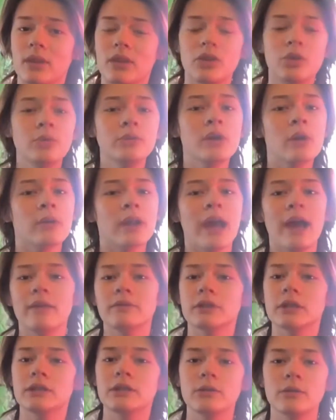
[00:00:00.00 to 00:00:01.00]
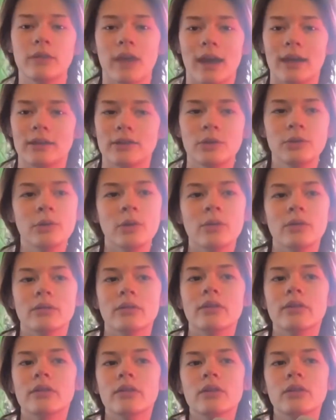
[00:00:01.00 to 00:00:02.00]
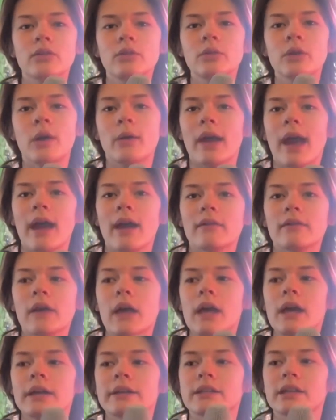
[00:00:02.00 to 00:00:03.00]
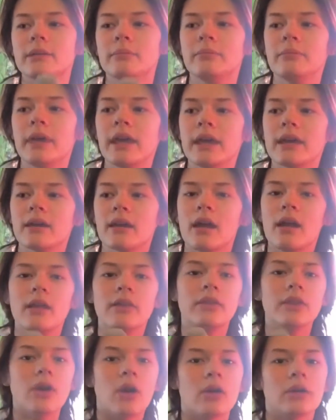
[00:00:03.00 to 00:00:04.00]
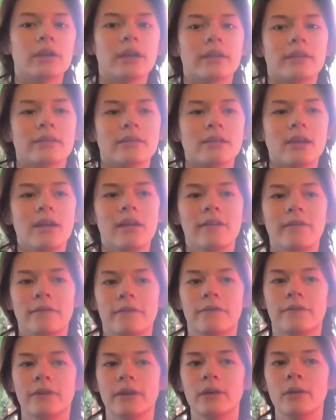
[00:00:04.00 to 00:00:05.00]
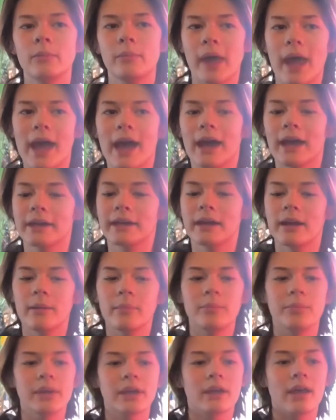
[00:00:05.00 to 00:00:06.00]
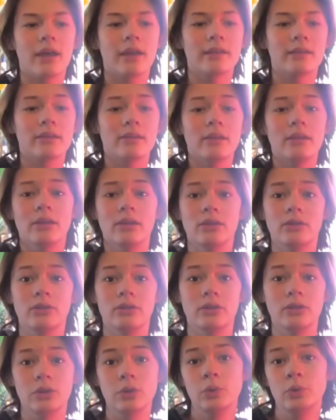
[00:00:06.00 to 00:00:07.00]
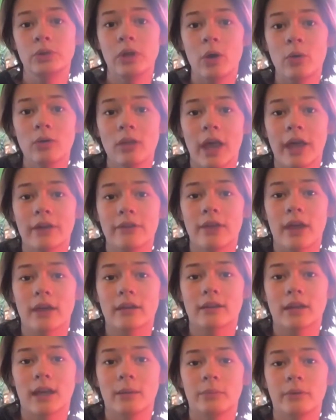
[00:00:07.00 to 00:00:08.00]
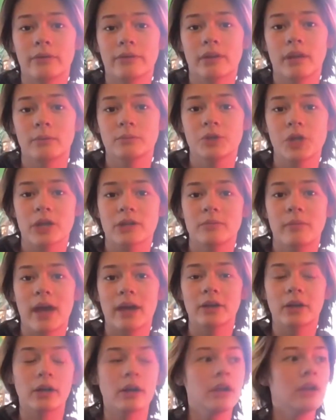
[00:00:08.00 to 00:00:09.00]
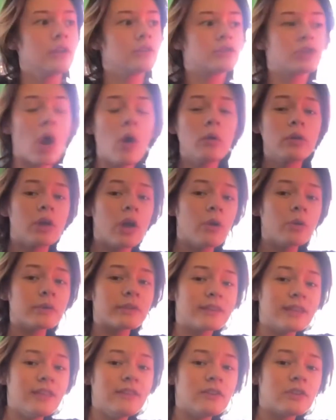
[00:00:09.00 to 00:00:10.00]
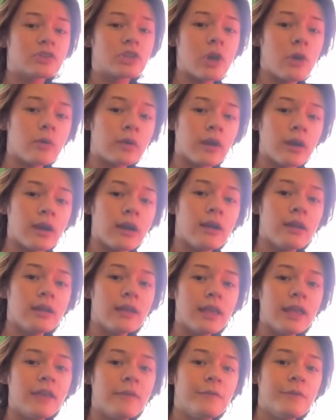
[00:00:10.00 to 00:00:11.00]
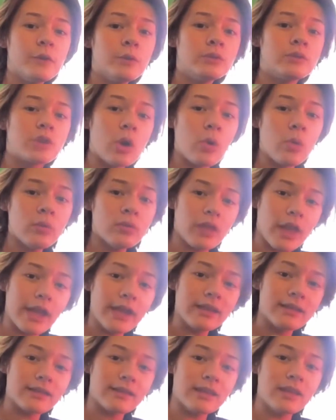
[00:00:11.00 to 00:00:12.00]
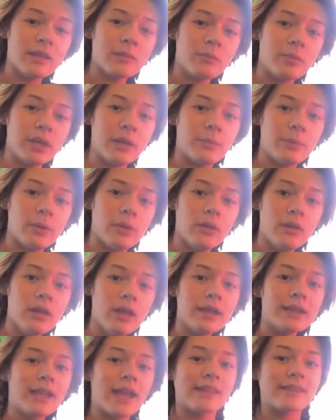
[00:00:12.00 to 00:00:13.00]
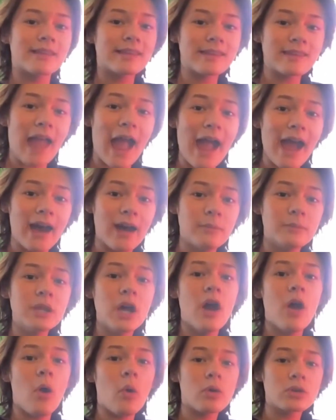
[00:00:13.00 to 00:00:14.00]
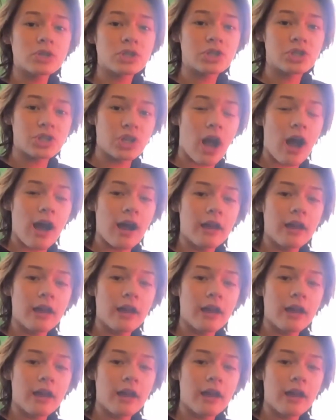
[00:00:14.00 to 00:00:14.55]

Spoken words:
don't have to do that. You don't have to make the artist feel bad because you don't like that type of subject matter. Don't go see the Joker if you don't like seeing people get stabbed or shot